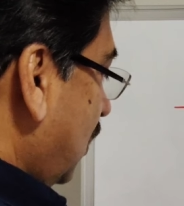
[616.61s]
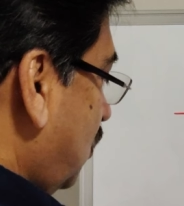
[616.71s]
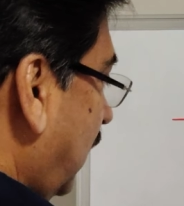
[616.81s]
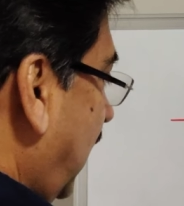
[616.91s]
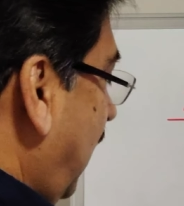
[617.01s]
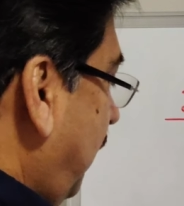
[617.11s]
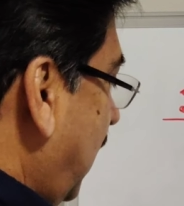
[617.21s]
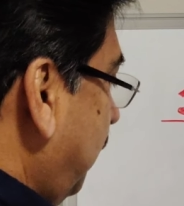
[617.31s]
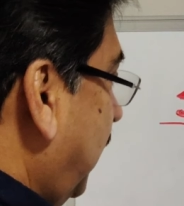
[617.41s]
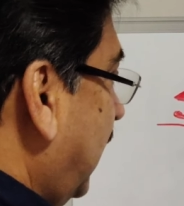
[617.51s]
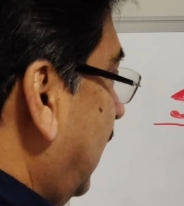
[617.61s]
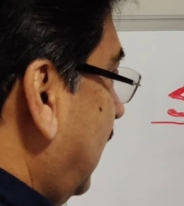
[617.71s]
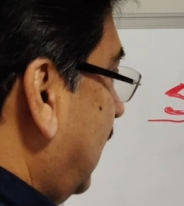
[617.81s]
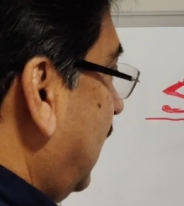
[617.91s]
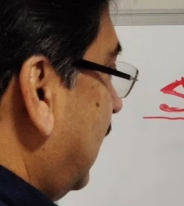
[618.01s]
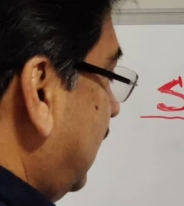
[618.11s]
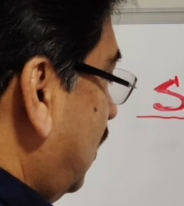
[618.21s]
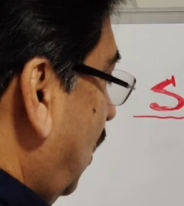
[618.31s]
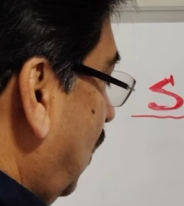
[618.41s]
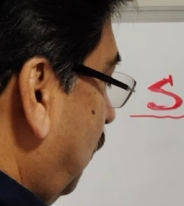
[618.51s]
So A by B
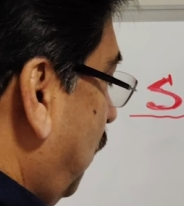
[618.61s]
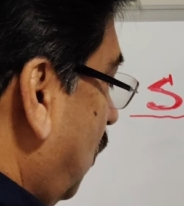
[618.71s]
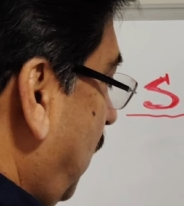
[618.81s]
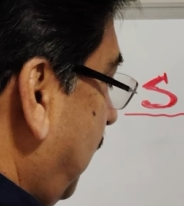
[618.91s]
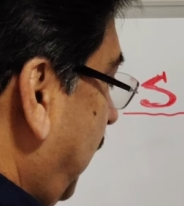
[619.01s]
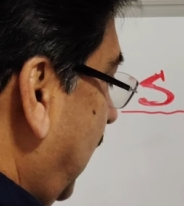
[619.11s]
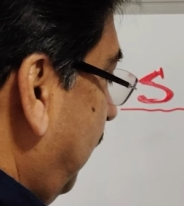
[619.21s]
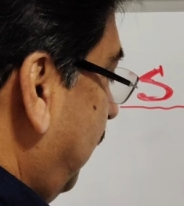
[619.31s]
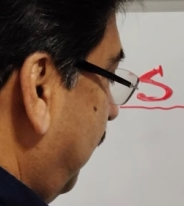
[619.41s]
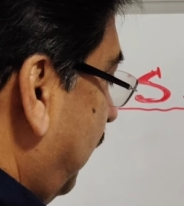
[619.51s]
is equal to 4 by 5.